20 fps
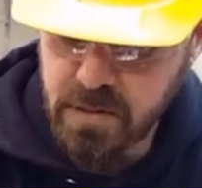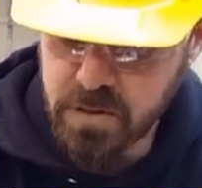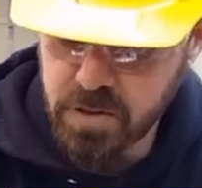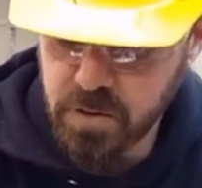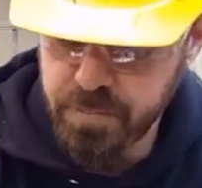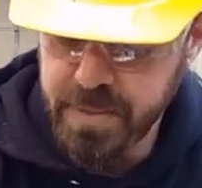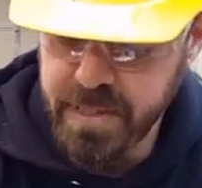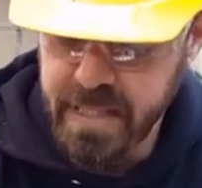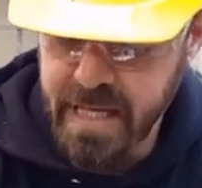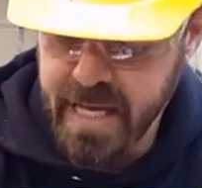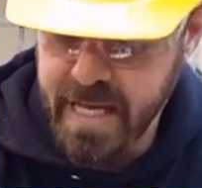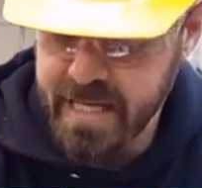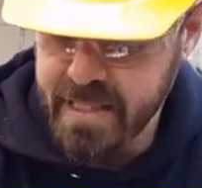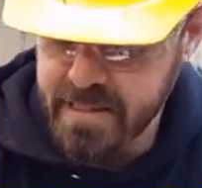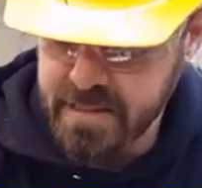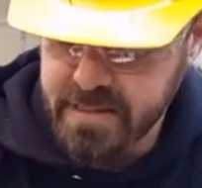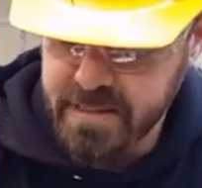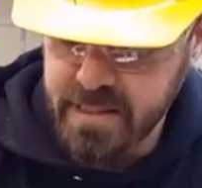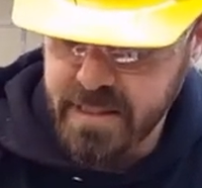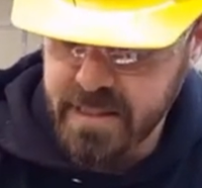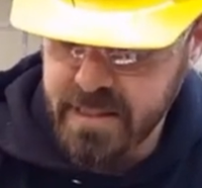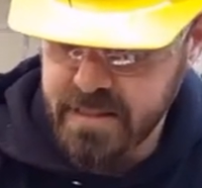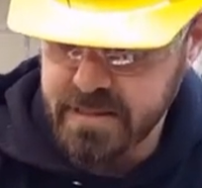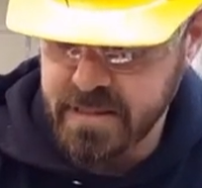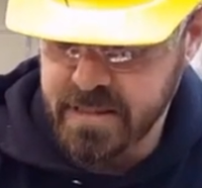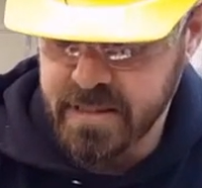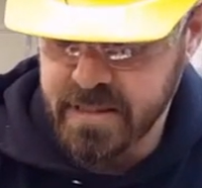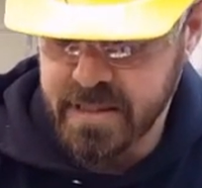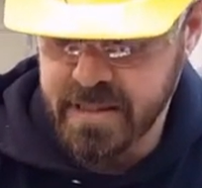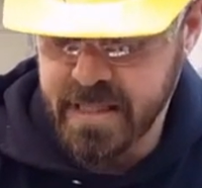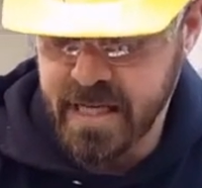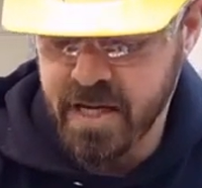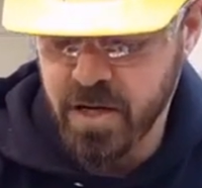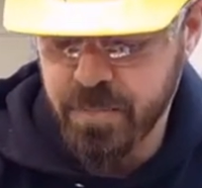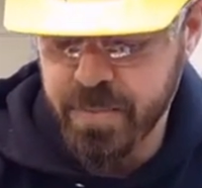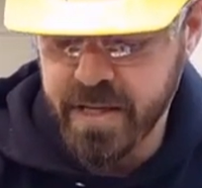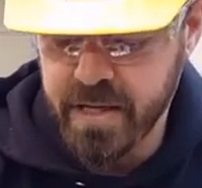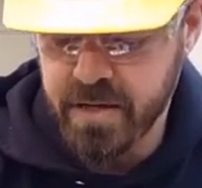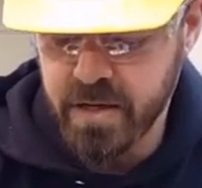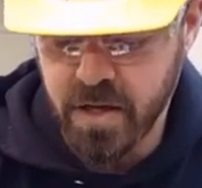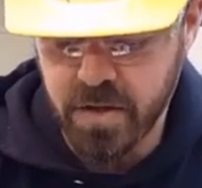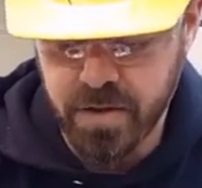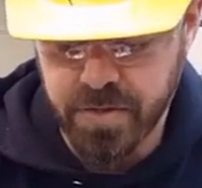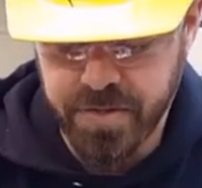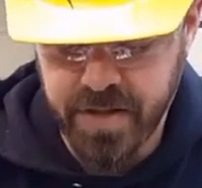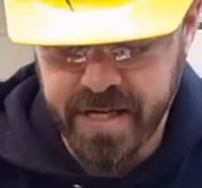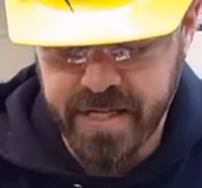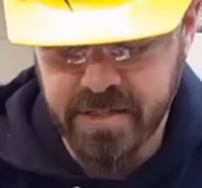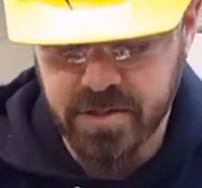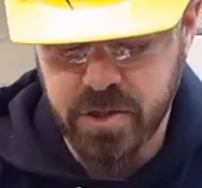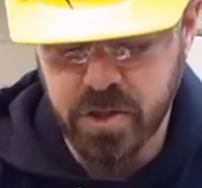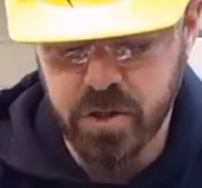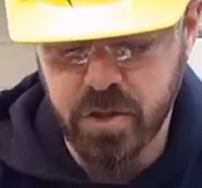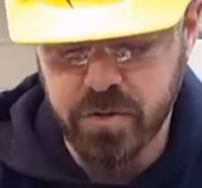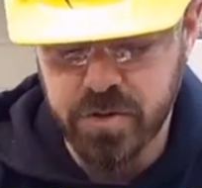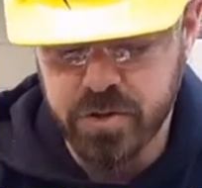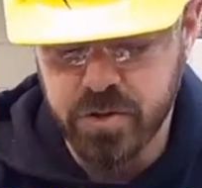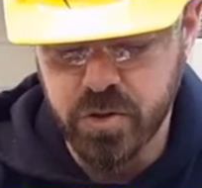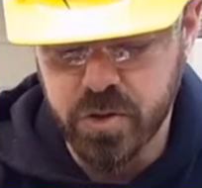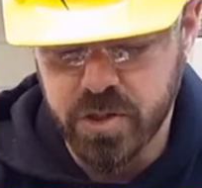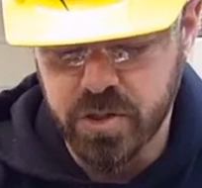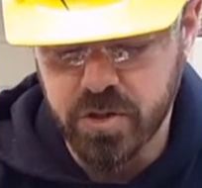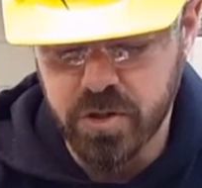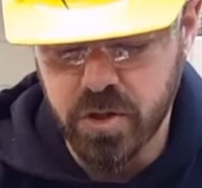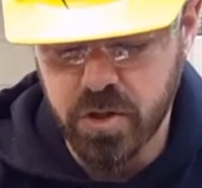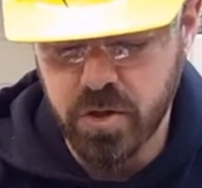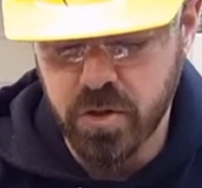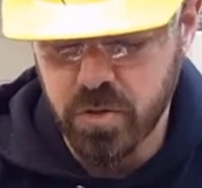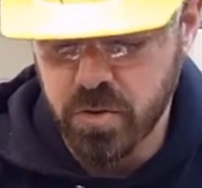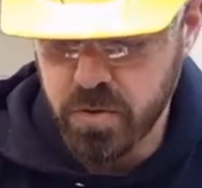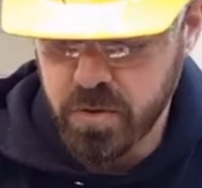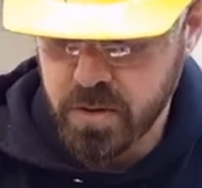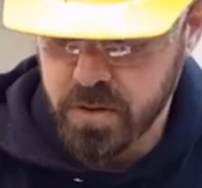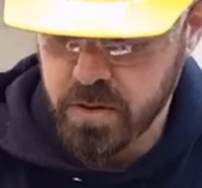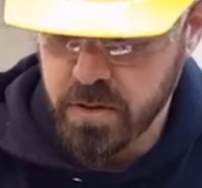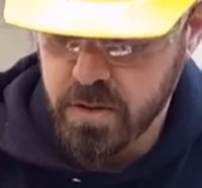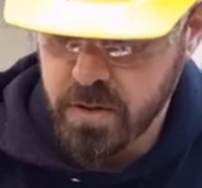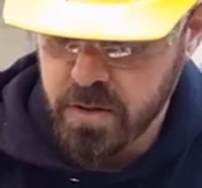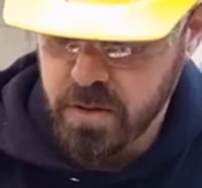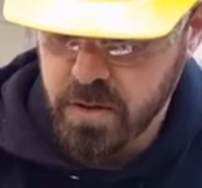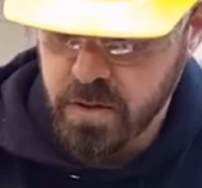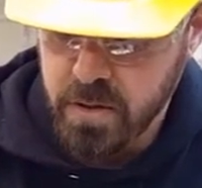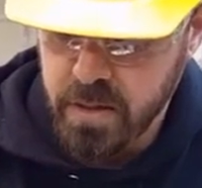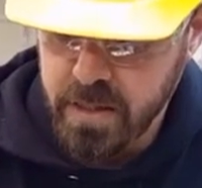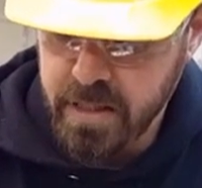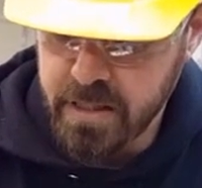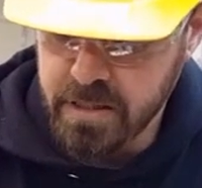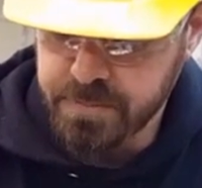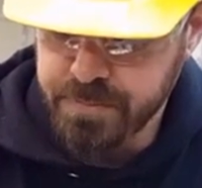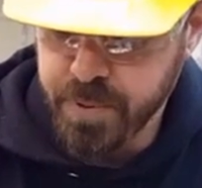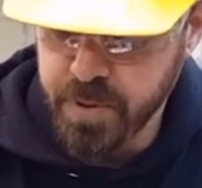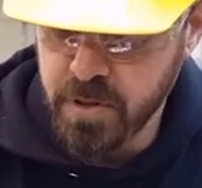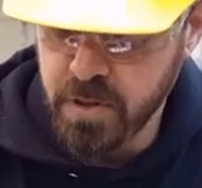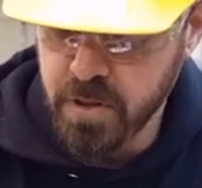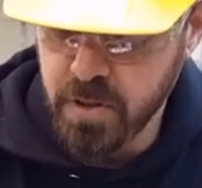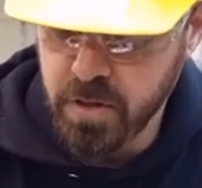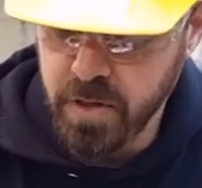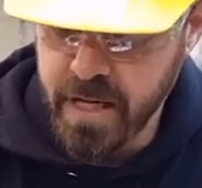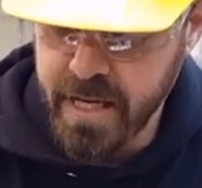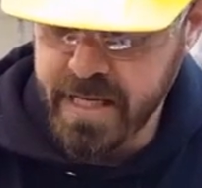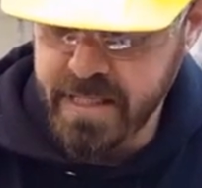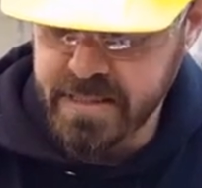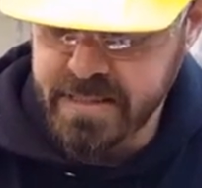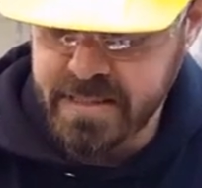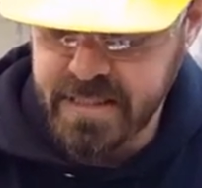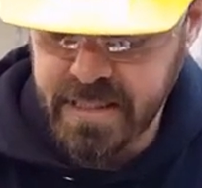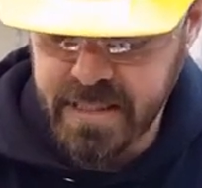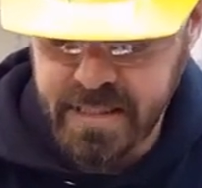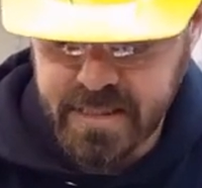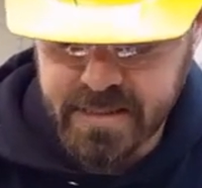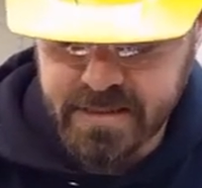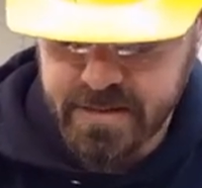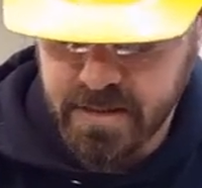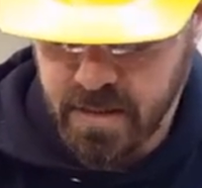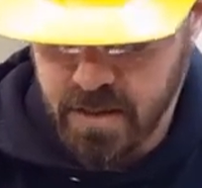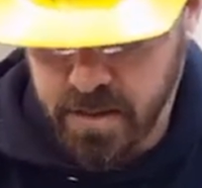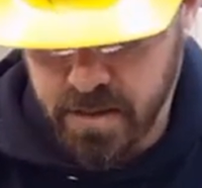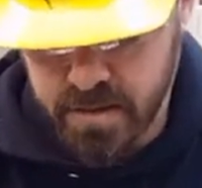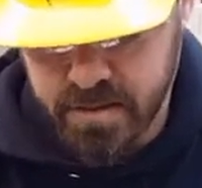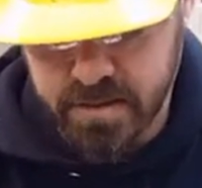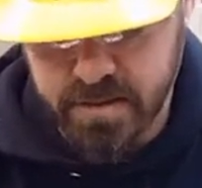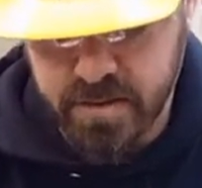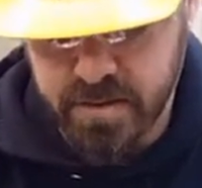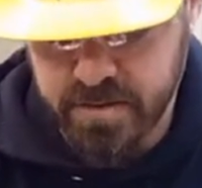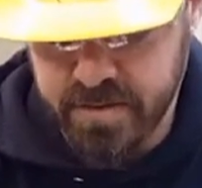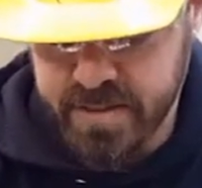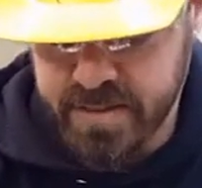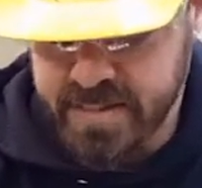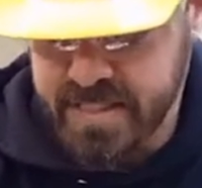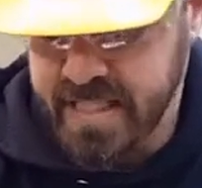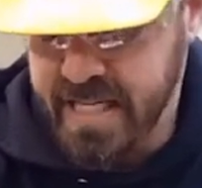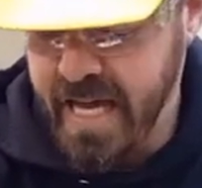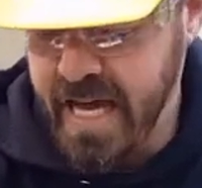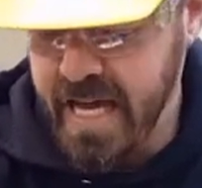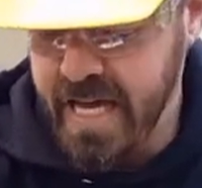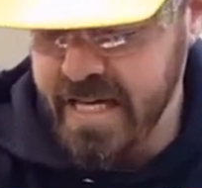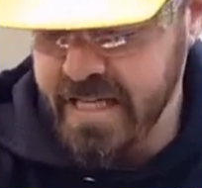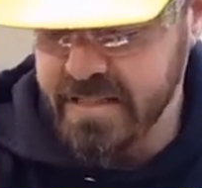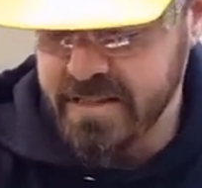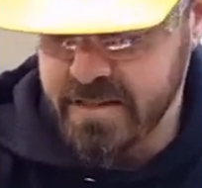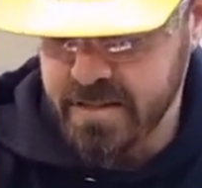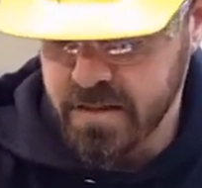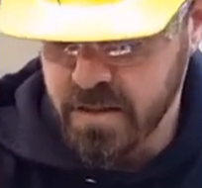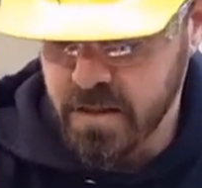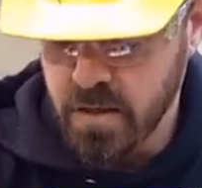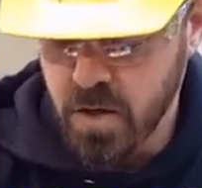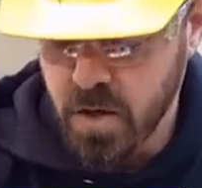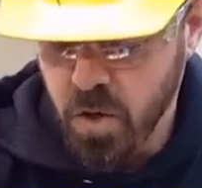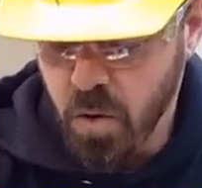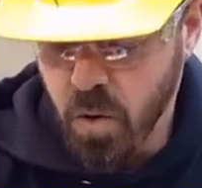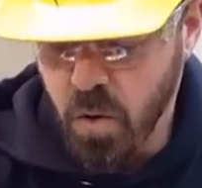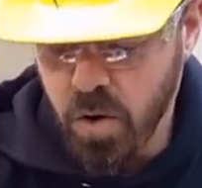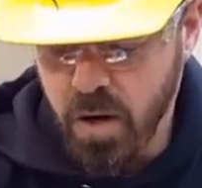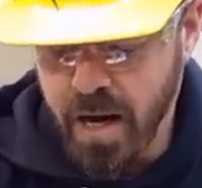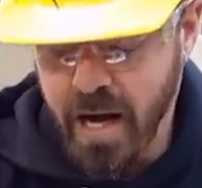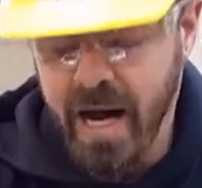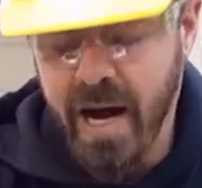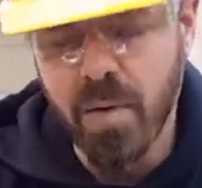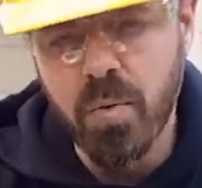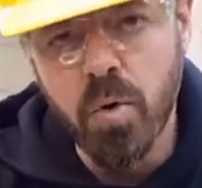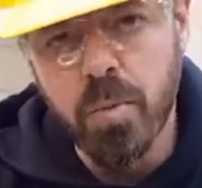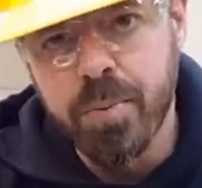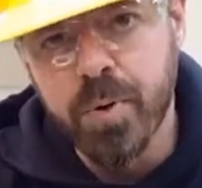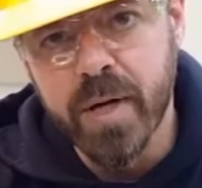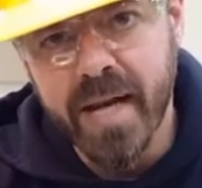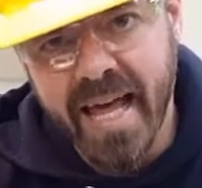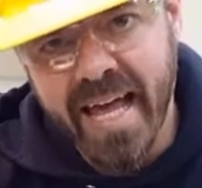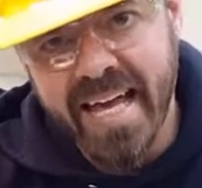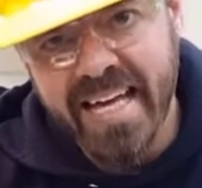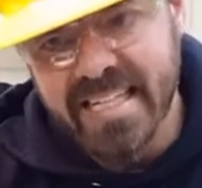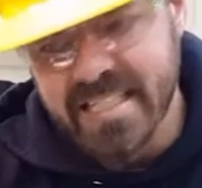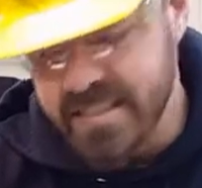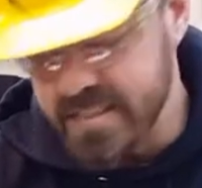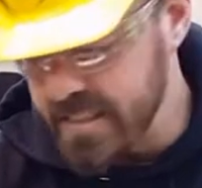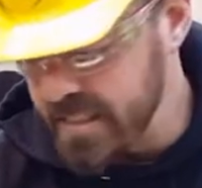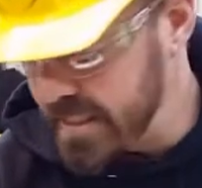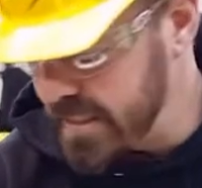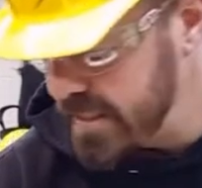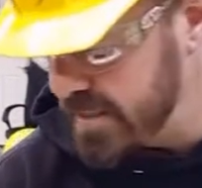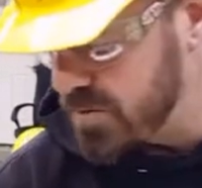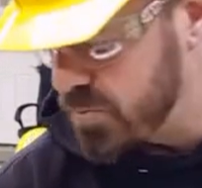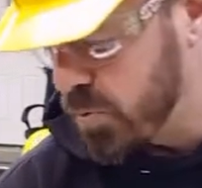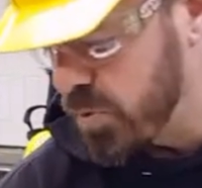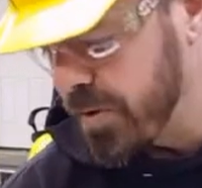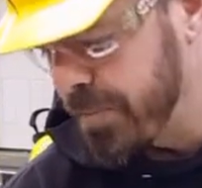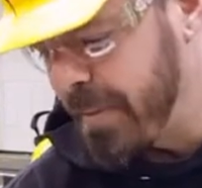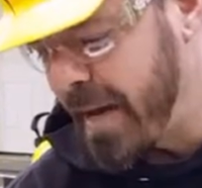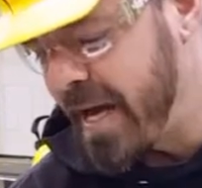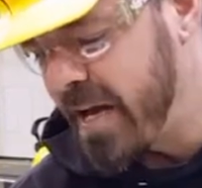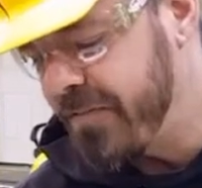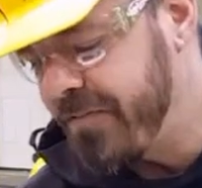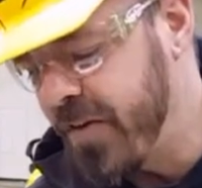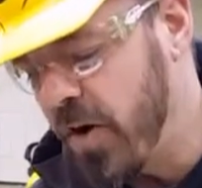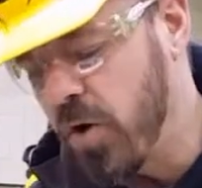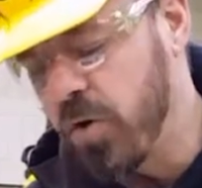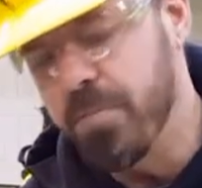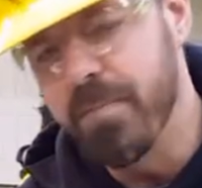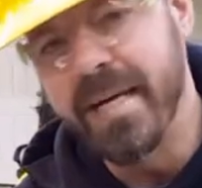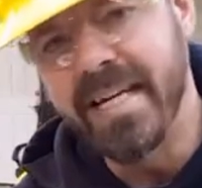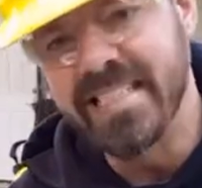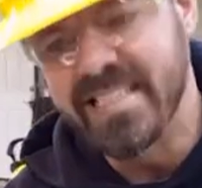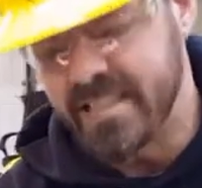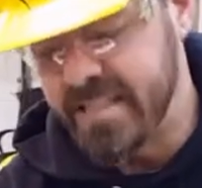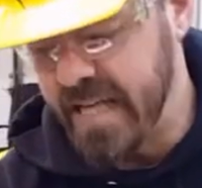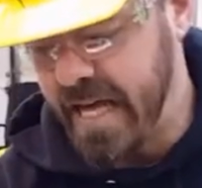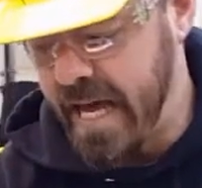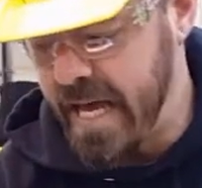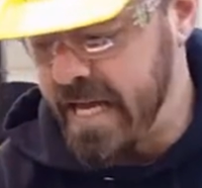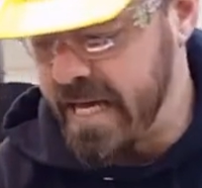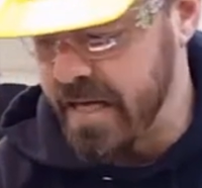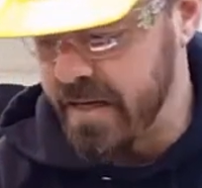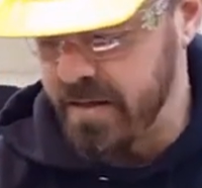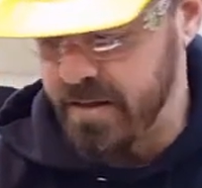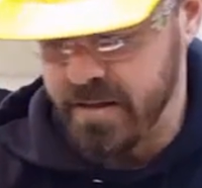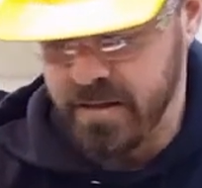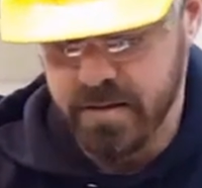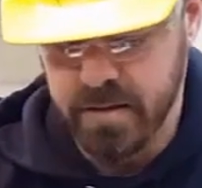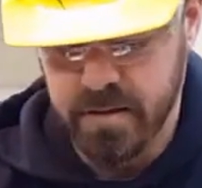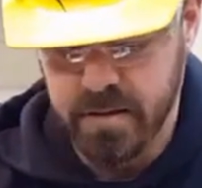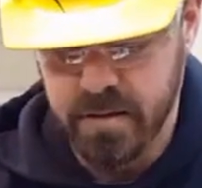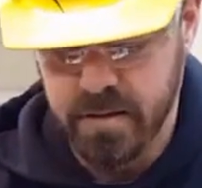a little bit of anti-seize. And then that'll be another thing too that you can do, is put a little anti-seize on this case, or I will put anti-seize where the manifold meets the head.